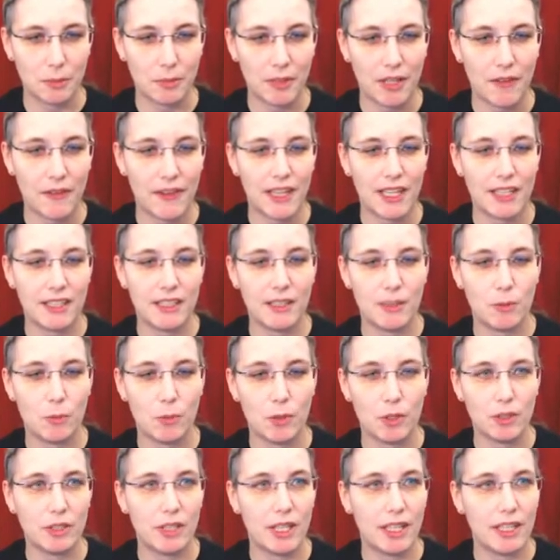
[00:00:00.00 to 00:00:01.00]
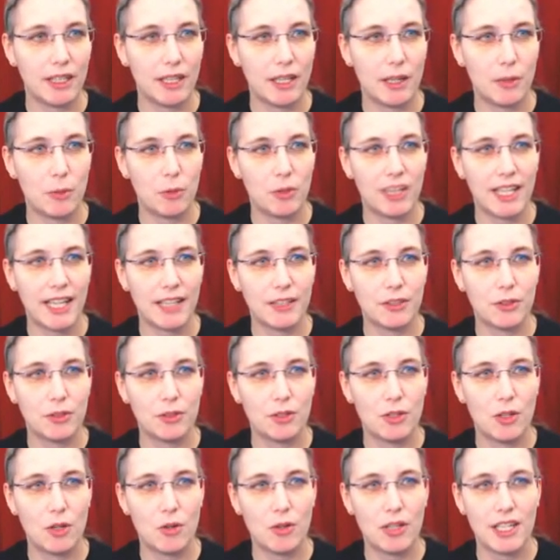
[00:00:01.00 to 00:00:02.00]
about that, one I, I would like to
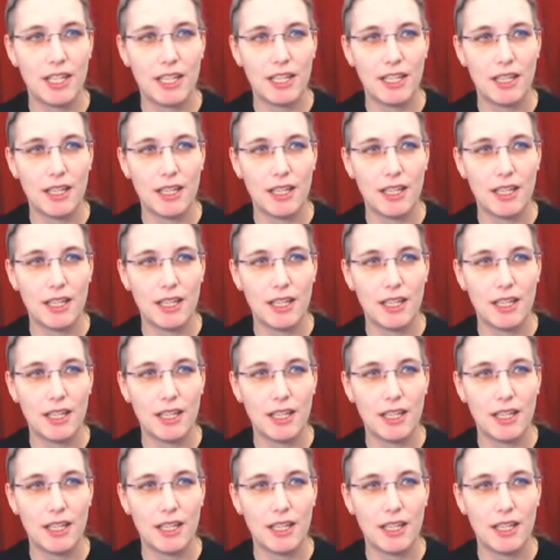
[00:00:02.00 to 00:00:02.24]
know